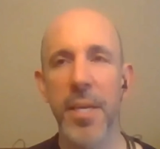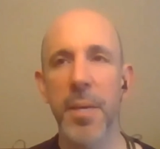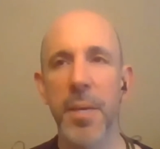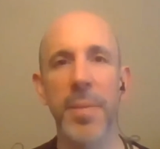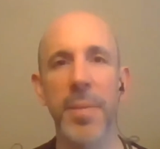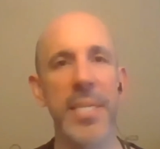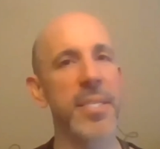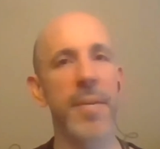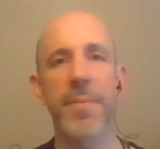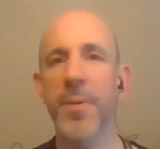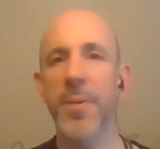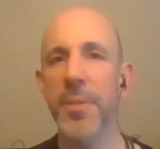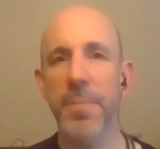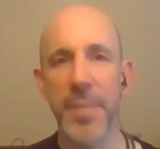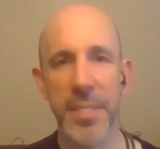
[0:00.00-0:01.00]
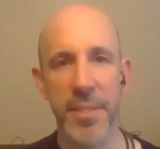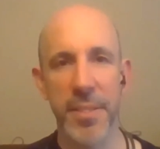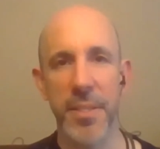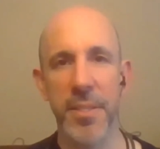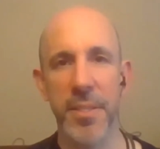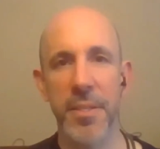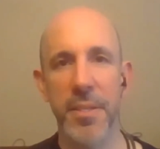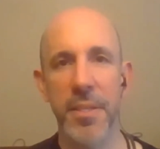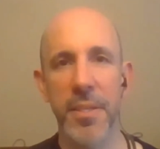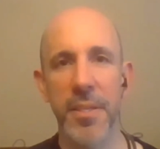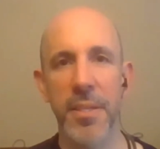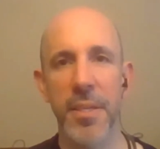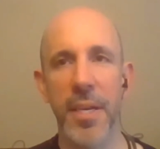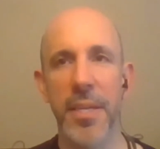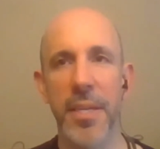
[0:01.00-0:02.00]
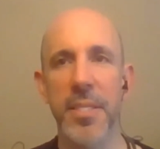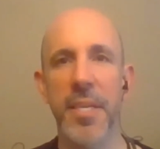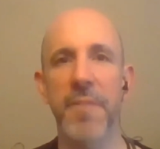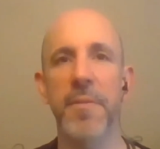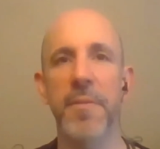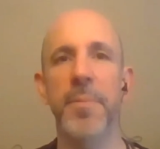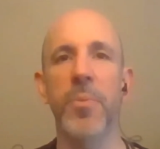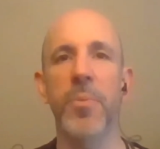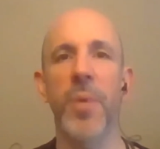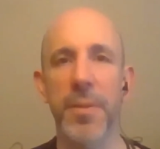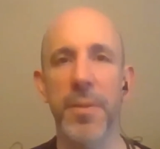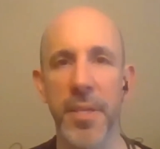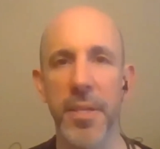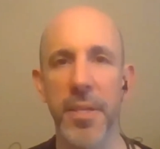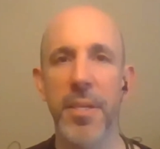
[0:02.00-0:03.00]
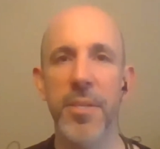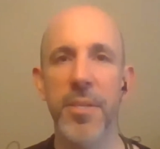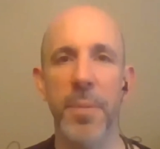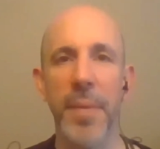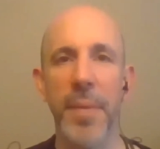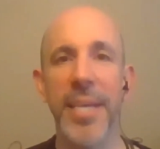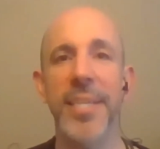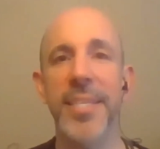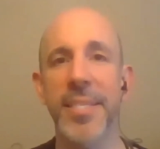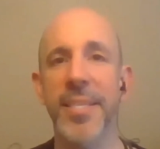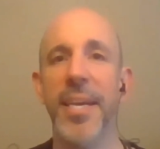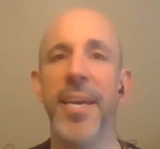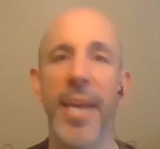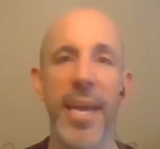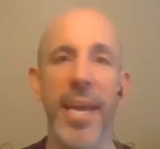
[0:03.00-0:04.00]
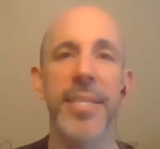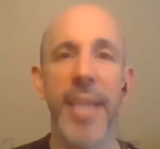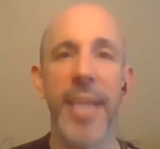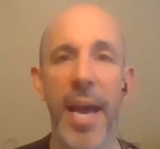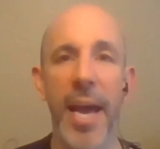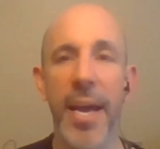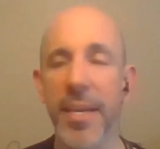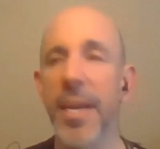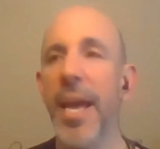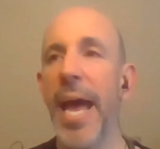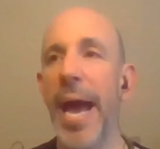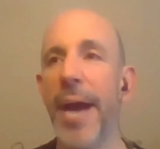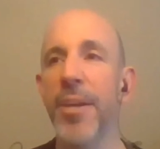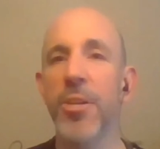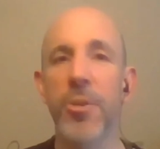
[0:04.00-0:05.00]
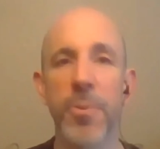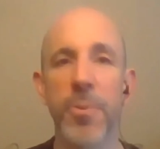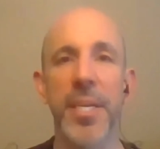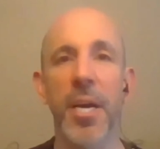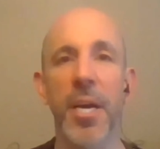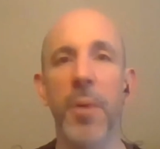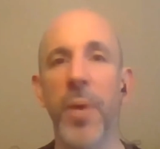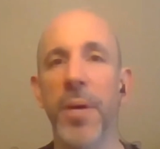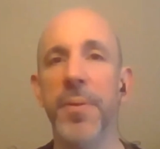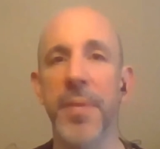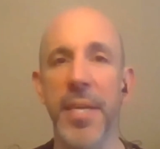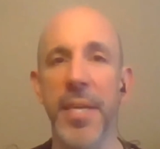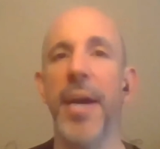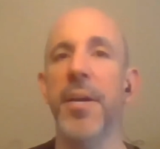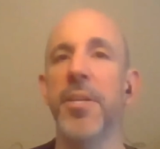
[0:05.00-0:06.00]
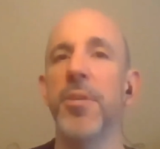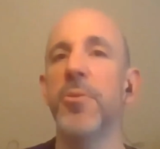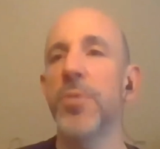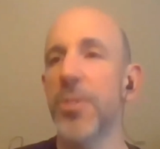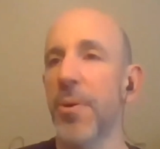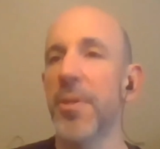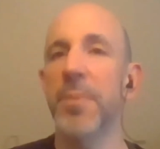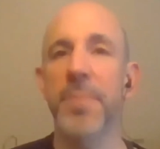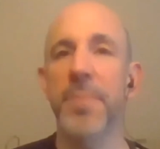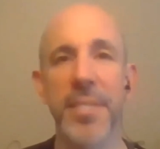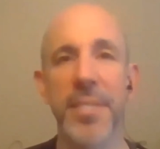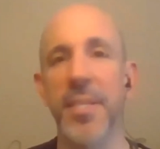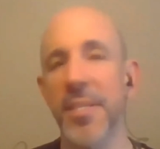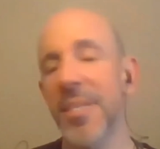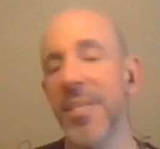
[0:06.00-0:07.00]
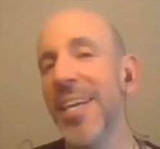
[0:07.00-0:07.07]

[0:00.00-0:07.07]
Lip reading: But he's never owned a business, and he's never been wealthy. So I'm not going to say, hey, Dad, how do you become wealthy? How do you start a business?